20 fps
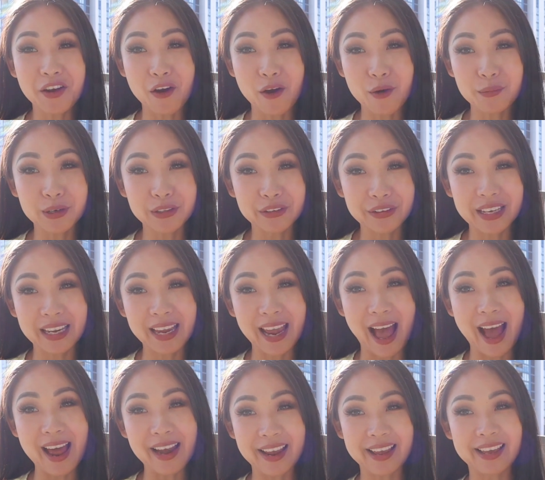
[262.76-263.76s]
herb we're looking
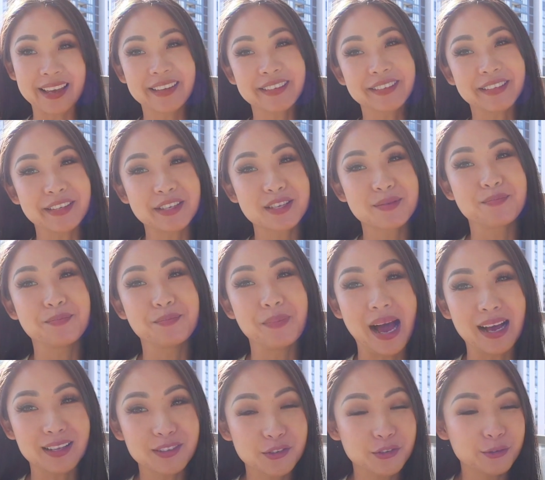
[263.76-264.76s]
at is this
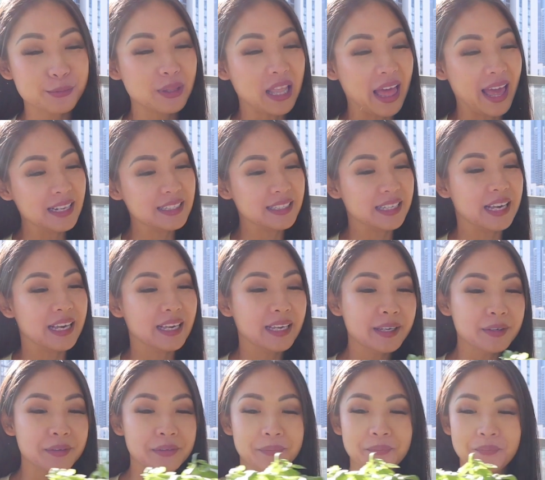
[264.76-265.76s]
basil plant
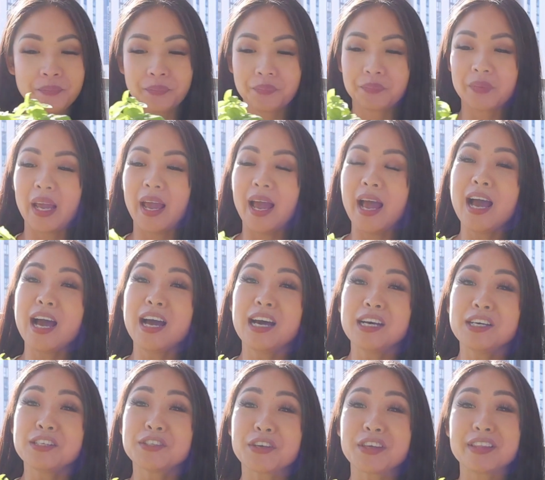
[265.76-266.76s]
here.
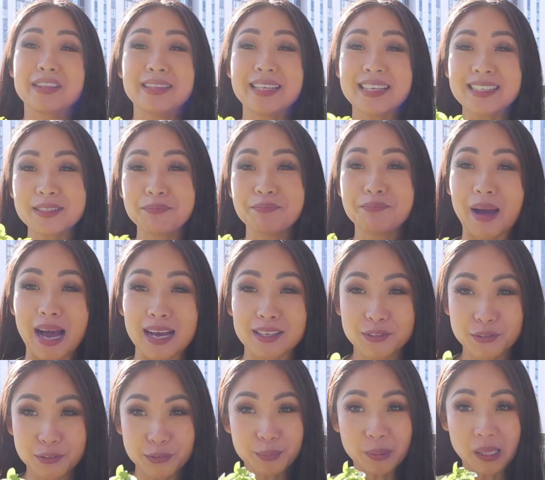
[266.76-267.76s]
So this
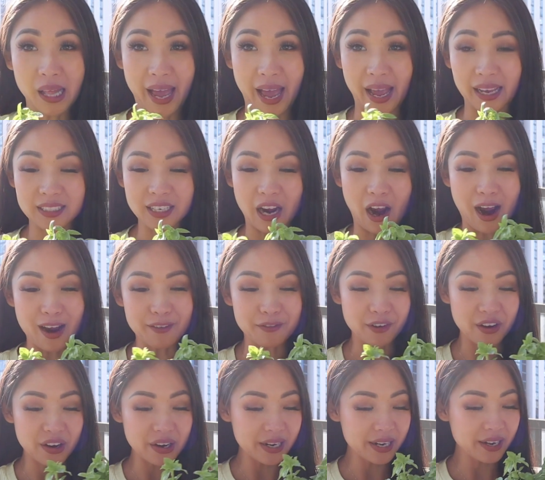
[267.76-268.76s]
basil plant, I've
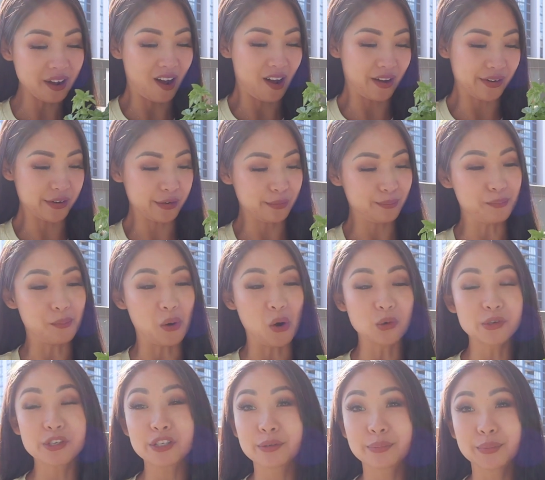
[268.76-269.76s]
already cut it
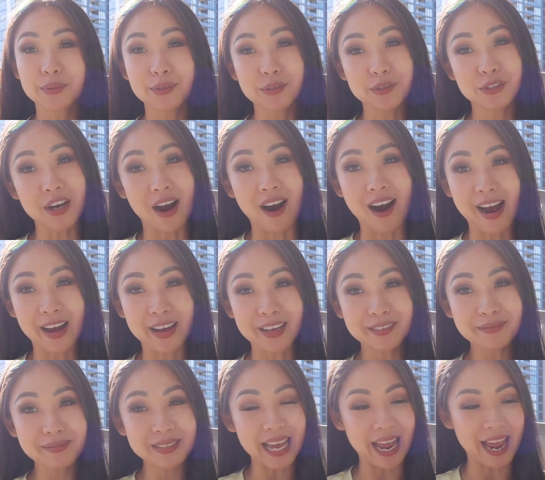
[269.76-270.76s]
multiple
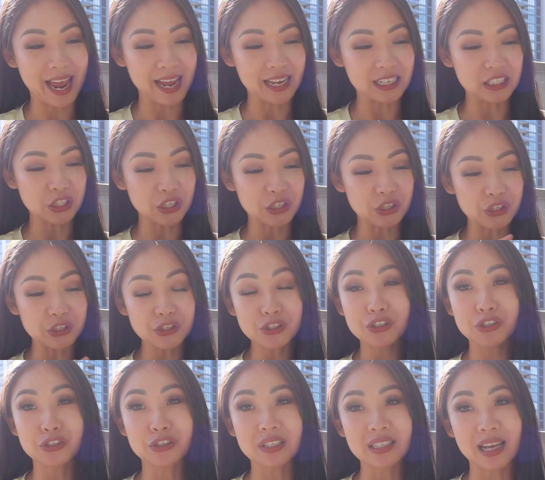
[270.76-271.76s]
times and new
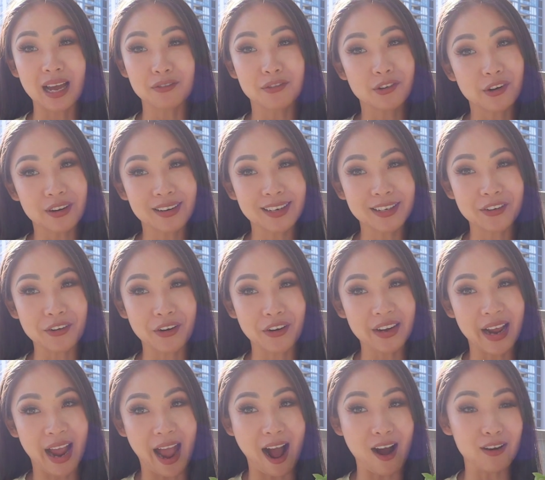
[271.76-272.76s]
shoots have already
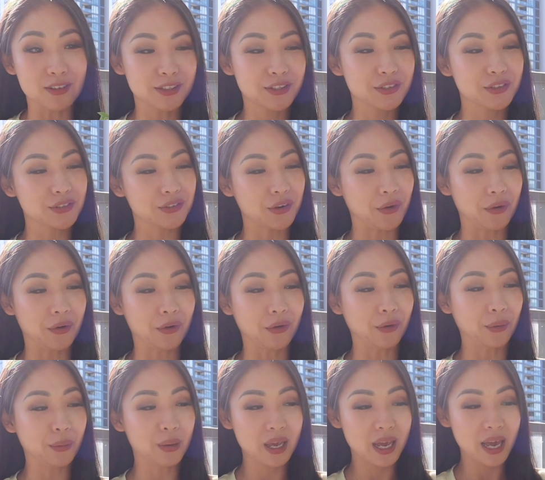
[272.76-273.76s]
grown out,
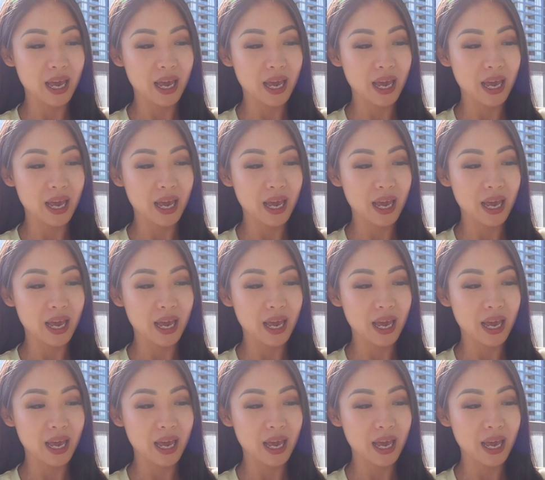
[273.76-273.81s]
so